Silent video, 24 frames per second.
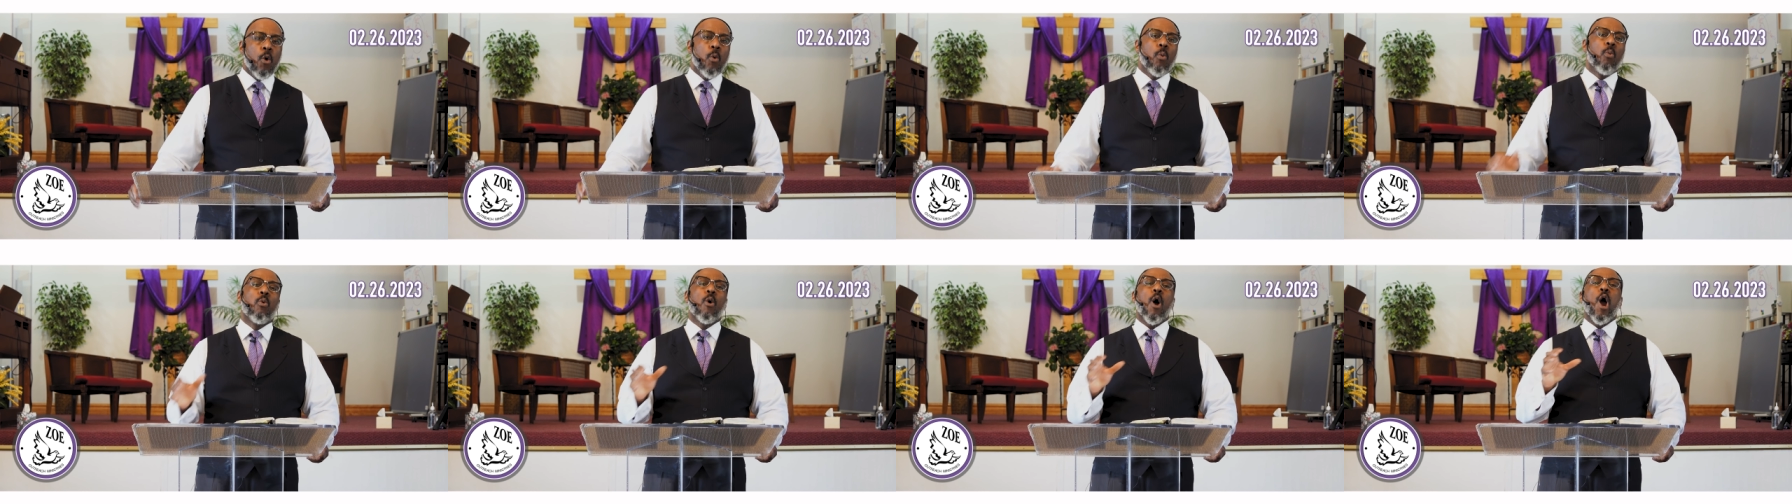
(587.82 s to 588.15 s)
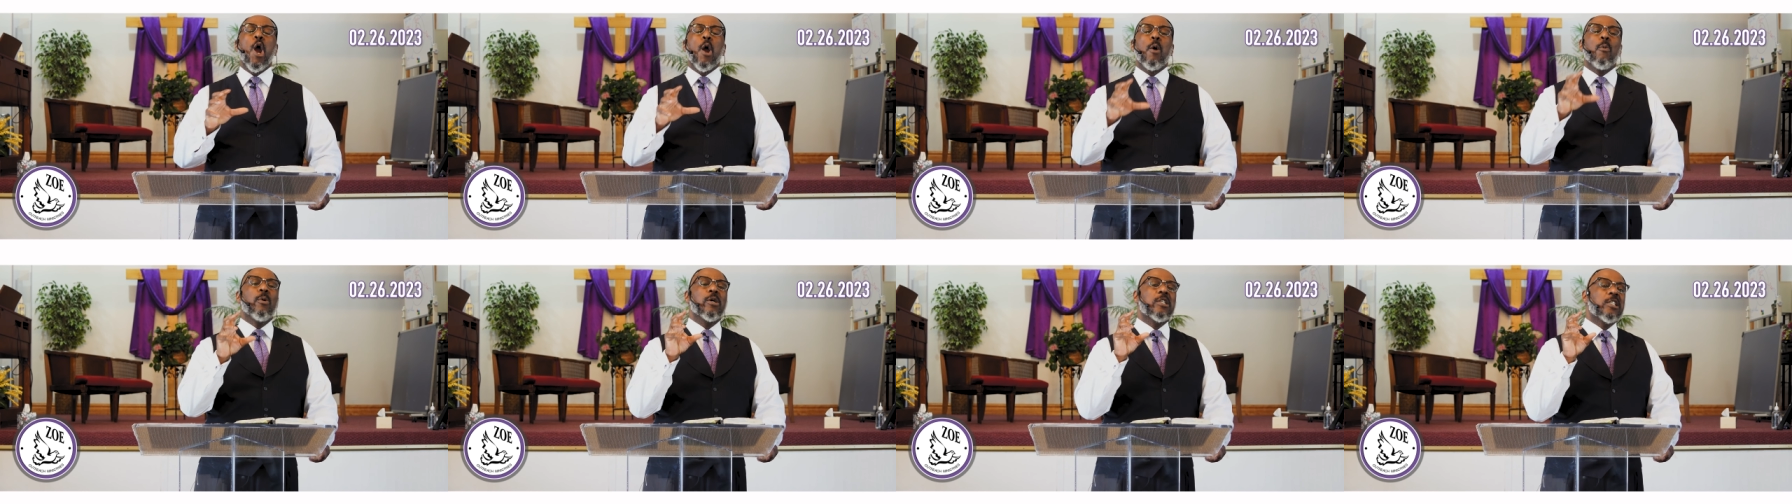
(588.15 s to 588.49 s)

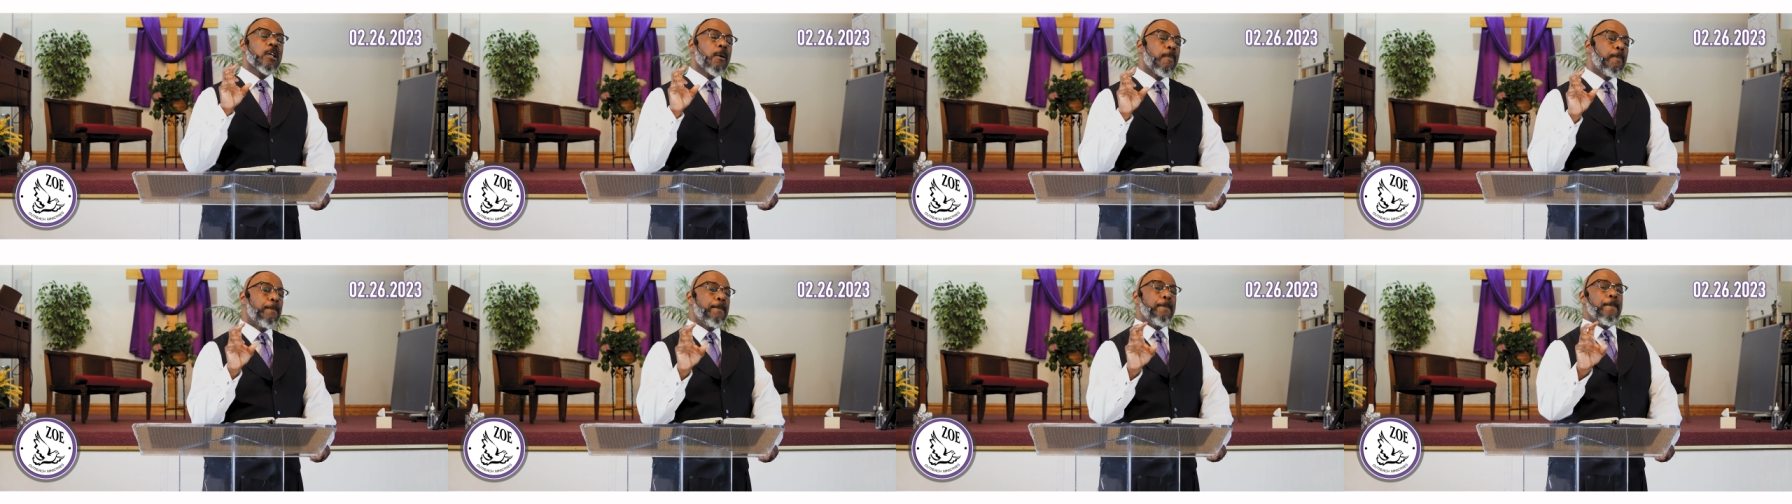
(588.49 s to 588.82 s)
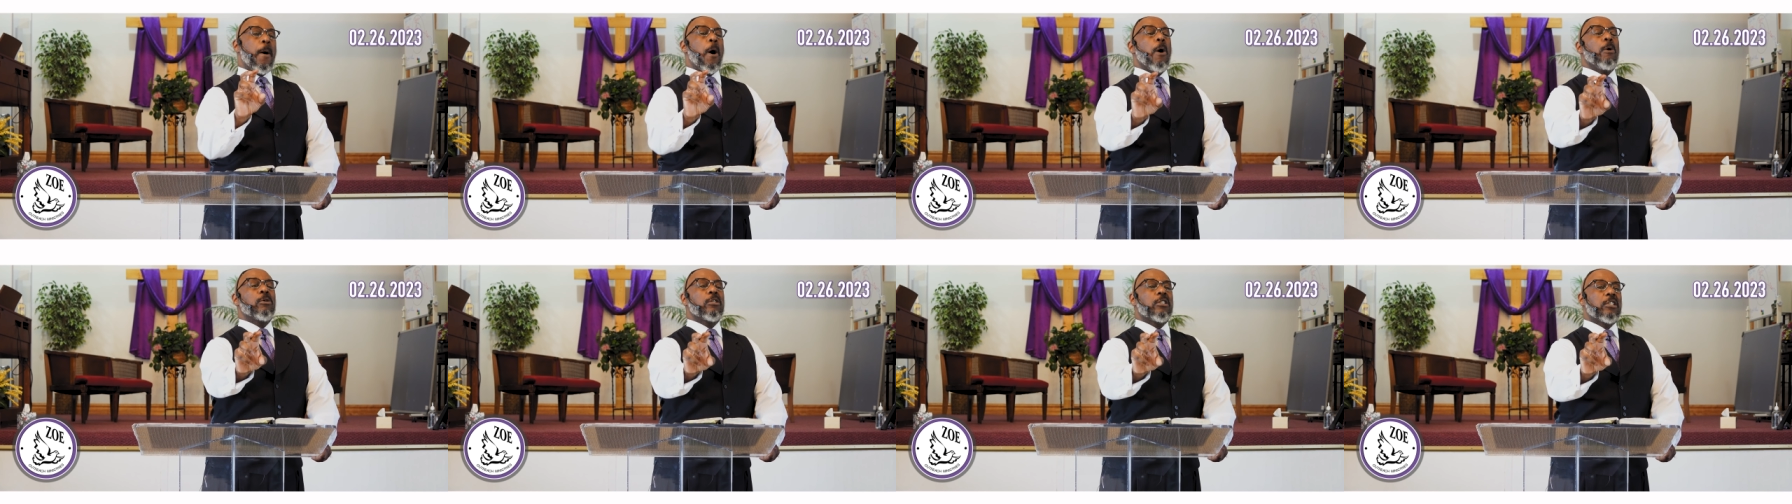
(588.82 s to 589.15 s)
Work was
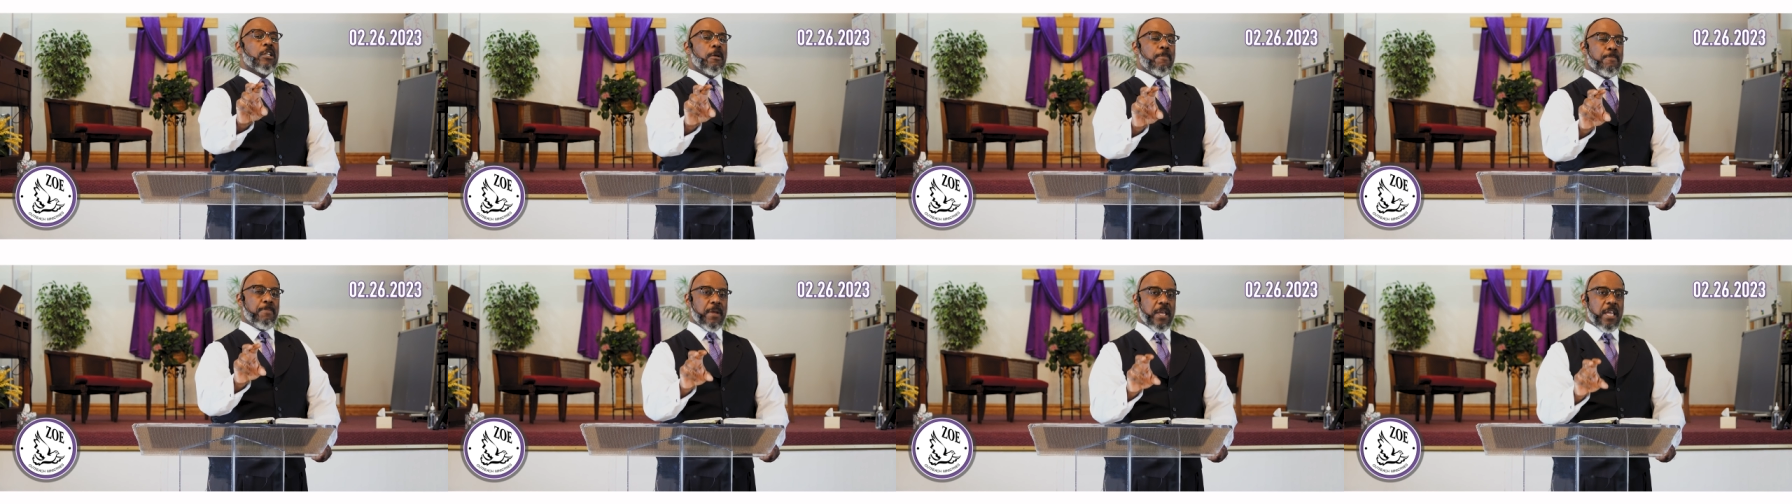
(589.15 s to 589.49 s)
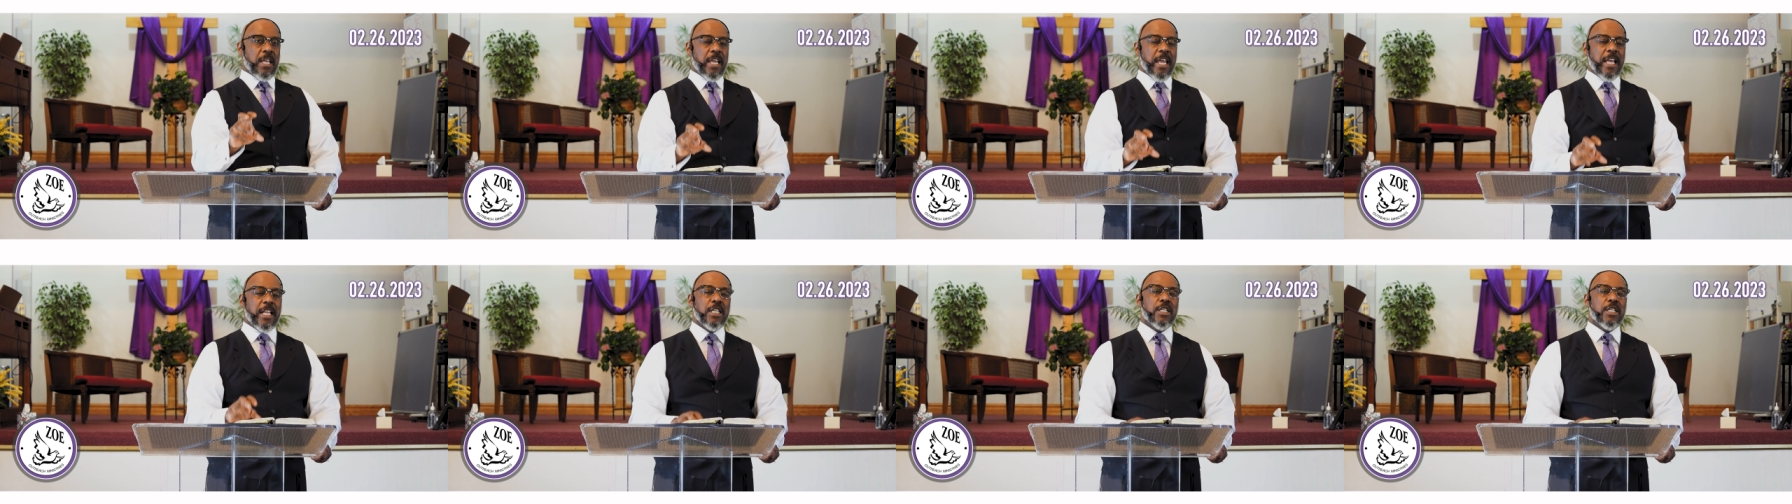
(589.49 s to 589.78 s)
supposed to be